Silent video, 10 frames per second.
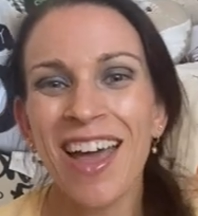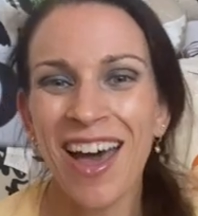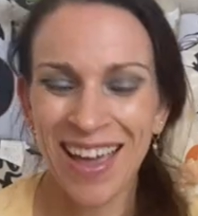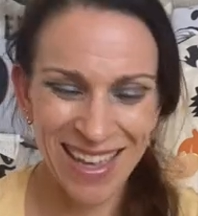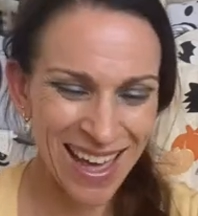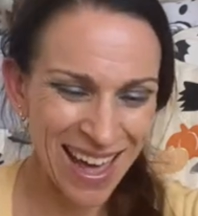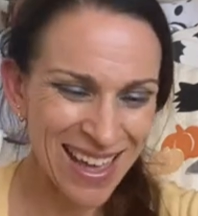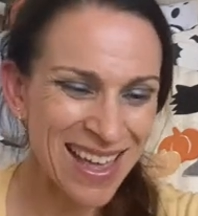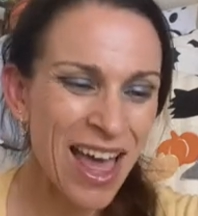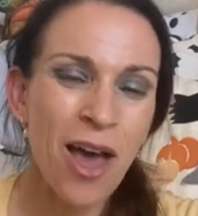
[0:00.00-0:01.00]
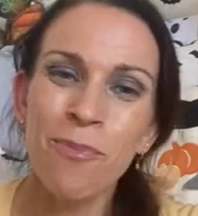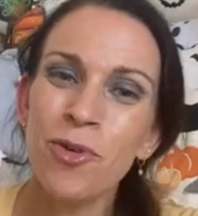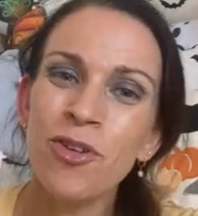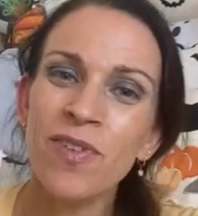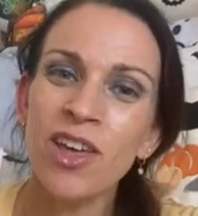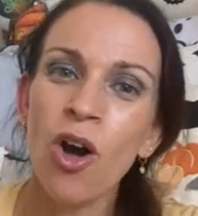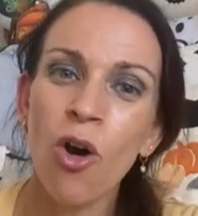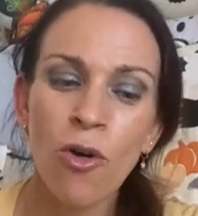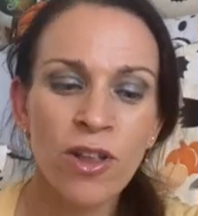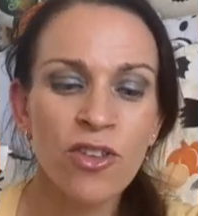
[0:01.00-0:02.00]
Okay, moving
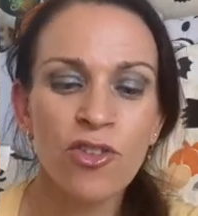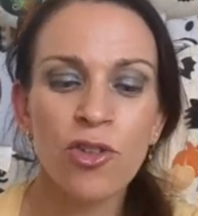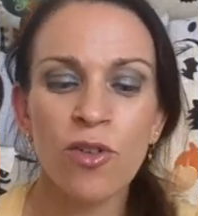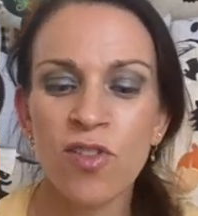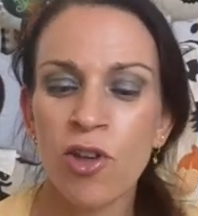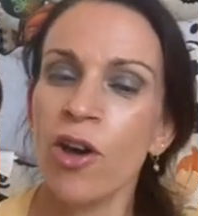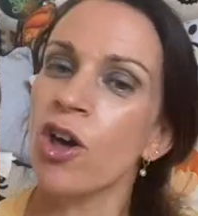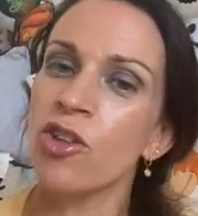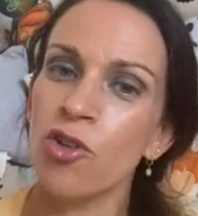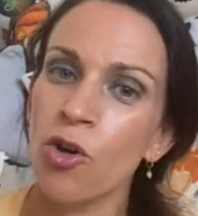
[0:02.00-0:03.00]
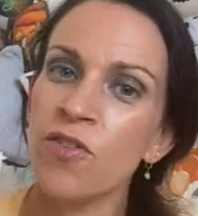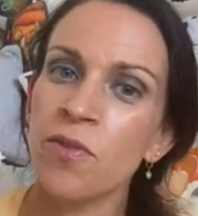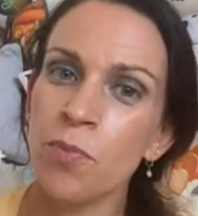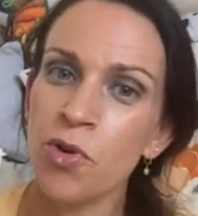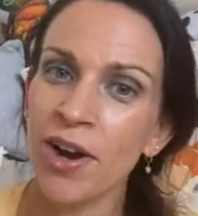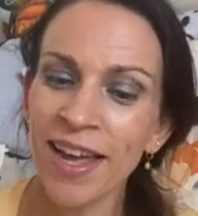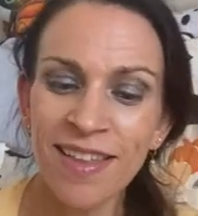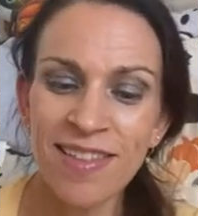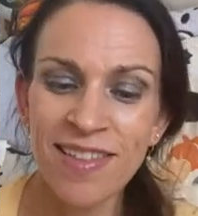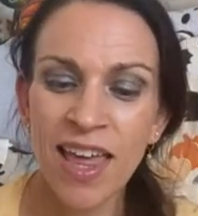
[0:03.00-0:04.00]
on to Psychotoxin
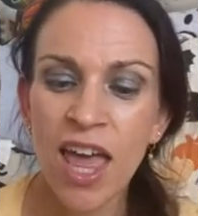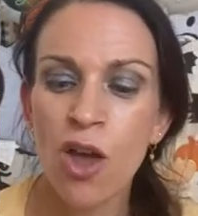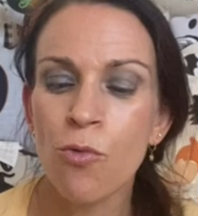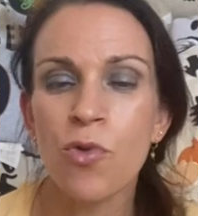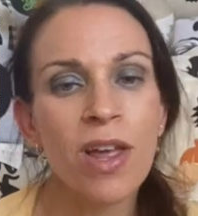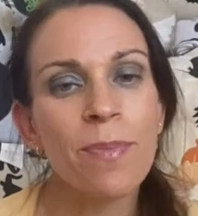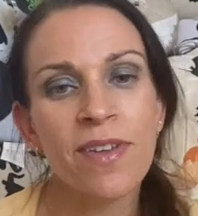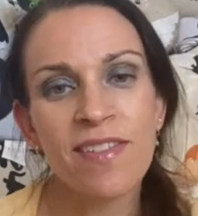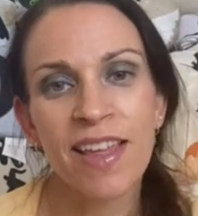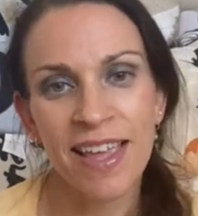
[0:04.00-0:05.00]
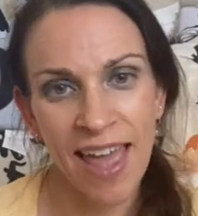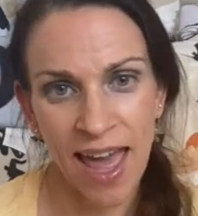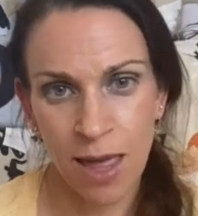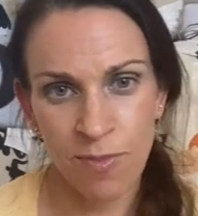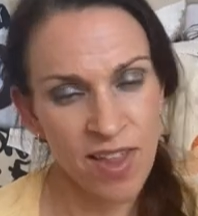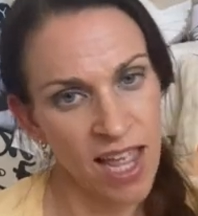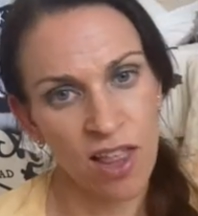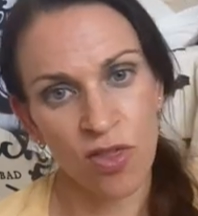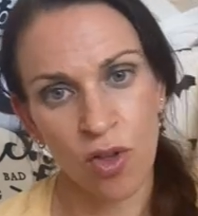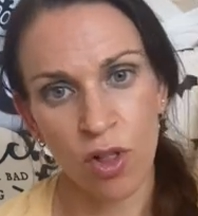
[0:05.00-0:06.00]
Press, Reaper's Games
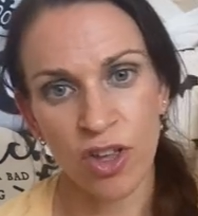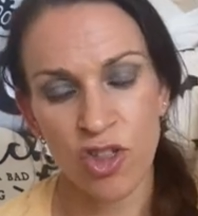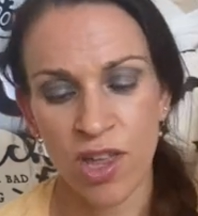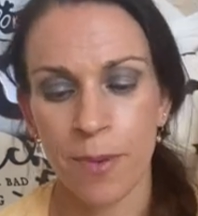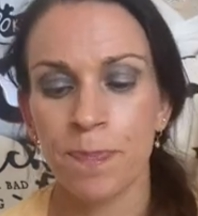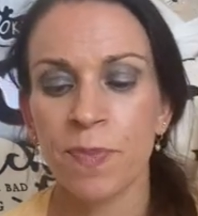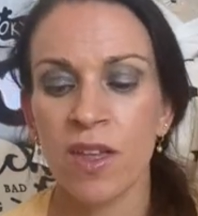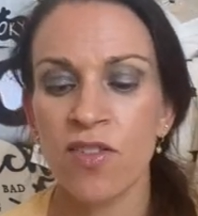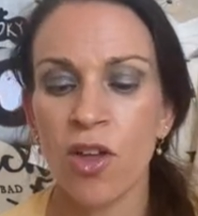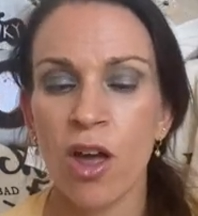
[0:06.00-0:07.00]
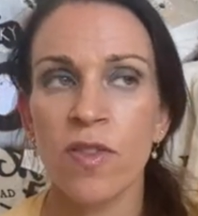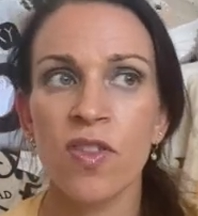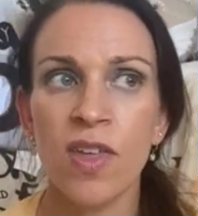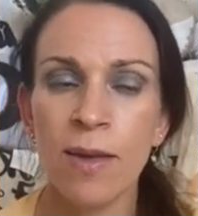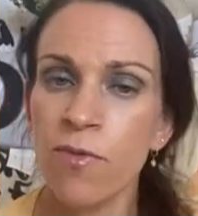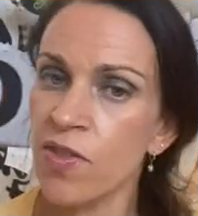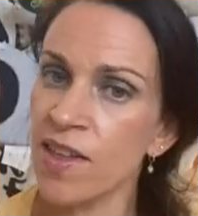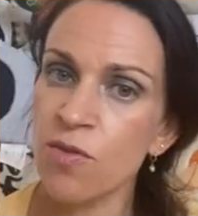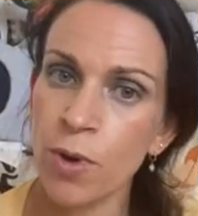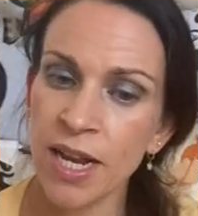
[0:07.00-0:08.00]
Anthology. So the theme for
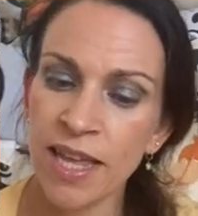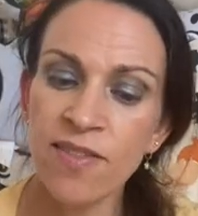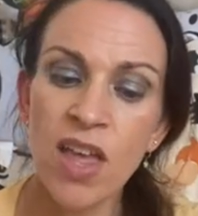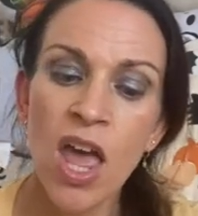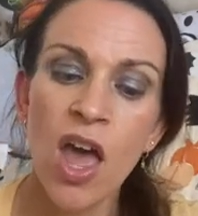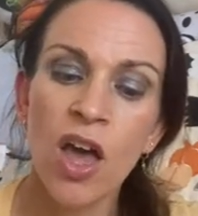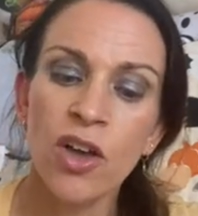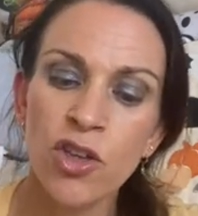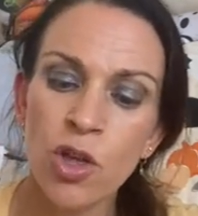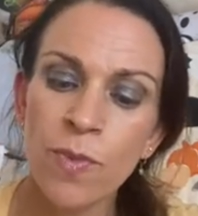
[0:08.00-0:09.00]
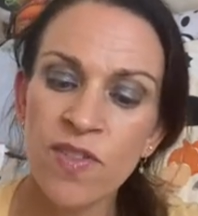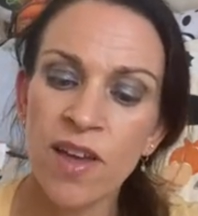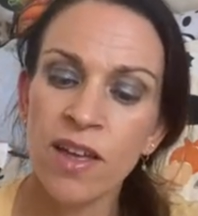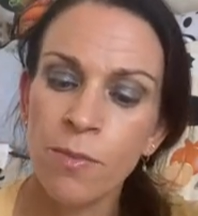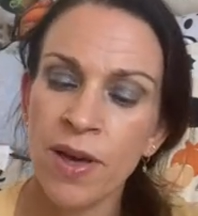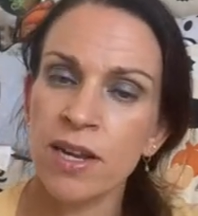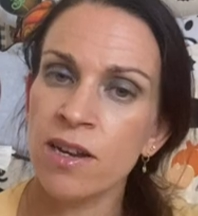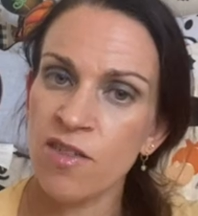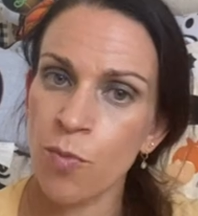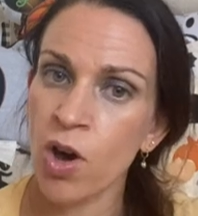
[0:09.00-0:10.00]
this one is, humans are
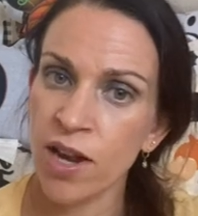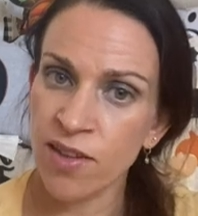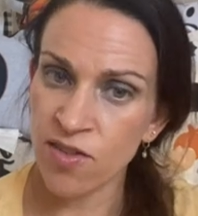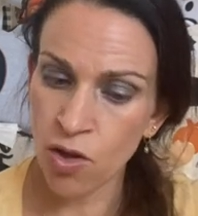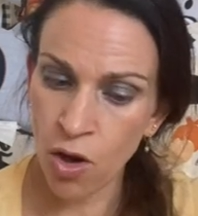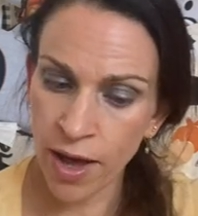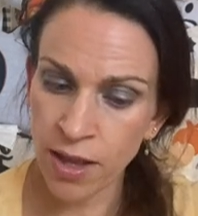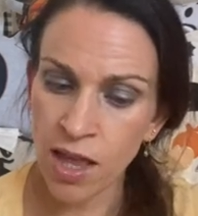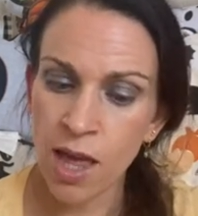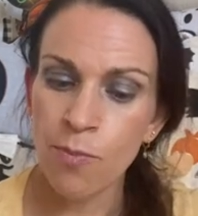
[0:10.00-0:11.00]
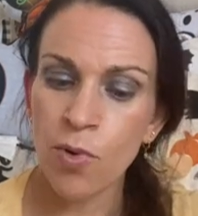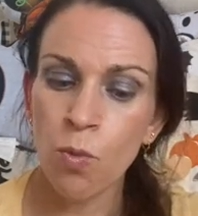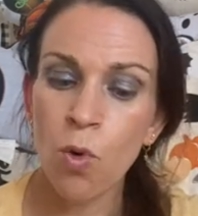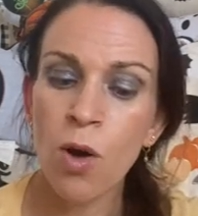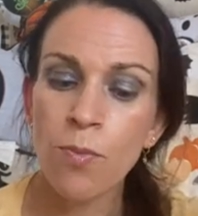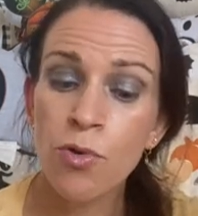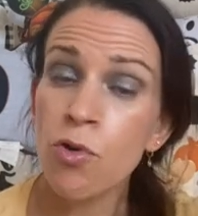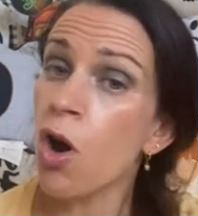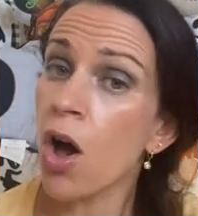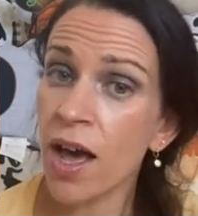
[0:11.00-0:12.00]
competitive by design, but what
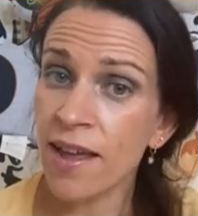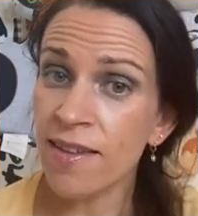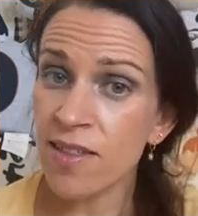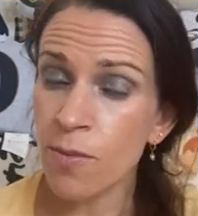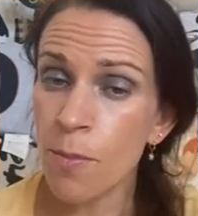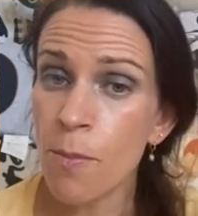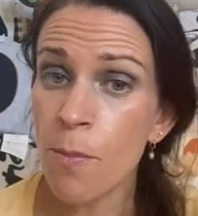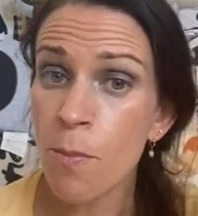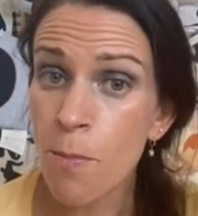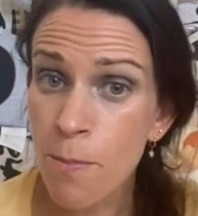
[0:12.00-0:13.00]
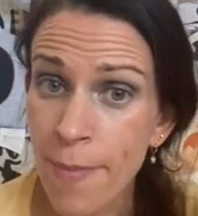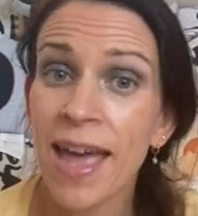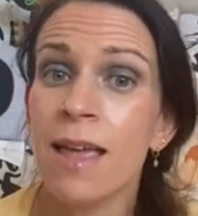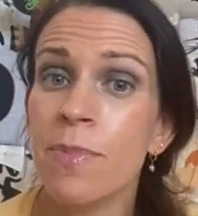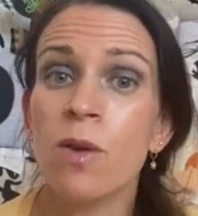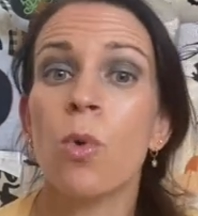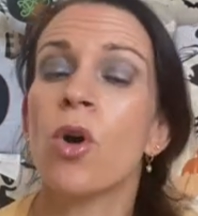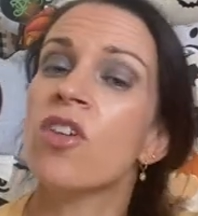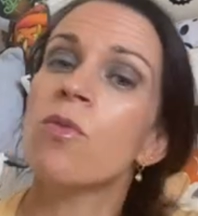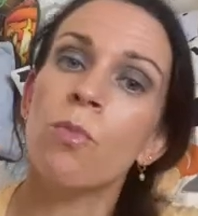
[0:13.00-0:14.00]
prize may be
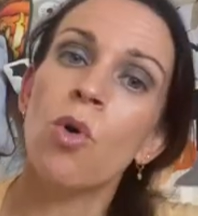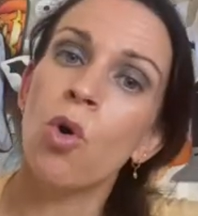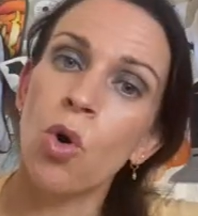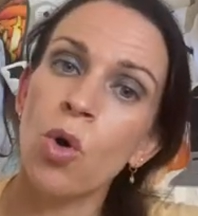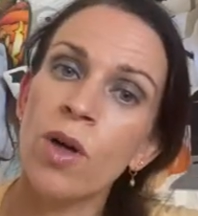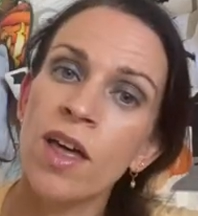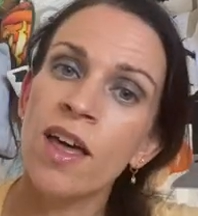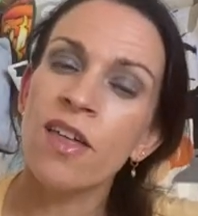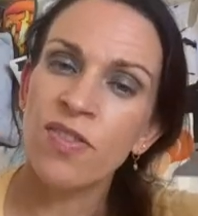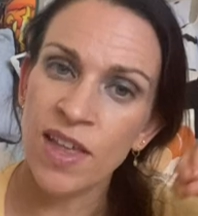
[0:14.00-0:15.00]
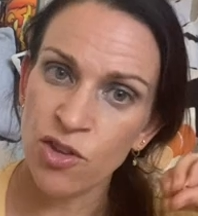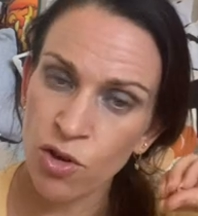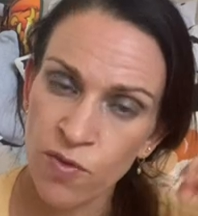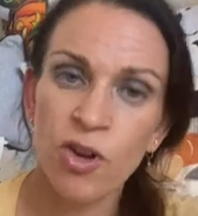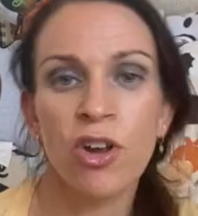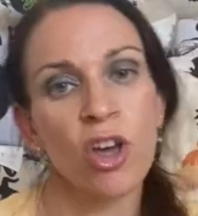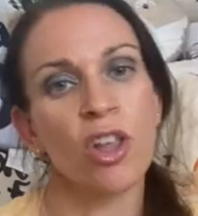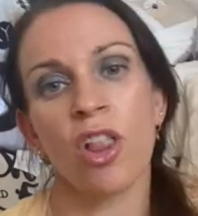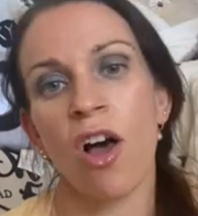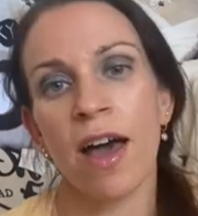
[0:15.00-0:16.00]
worth more than your very own
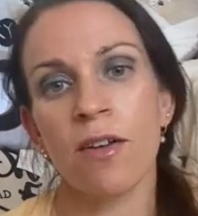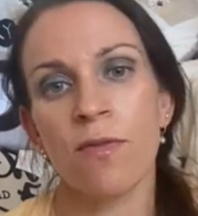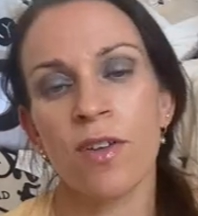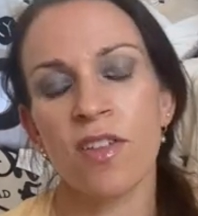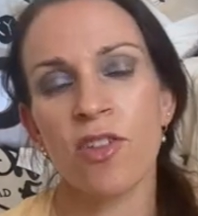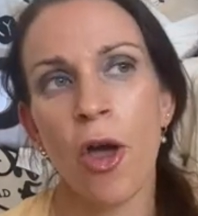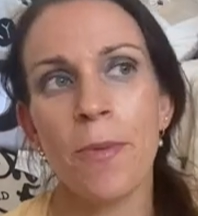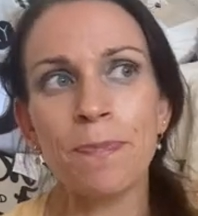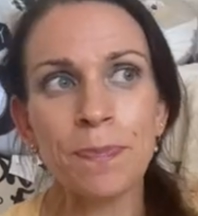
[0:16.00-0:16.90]
life? So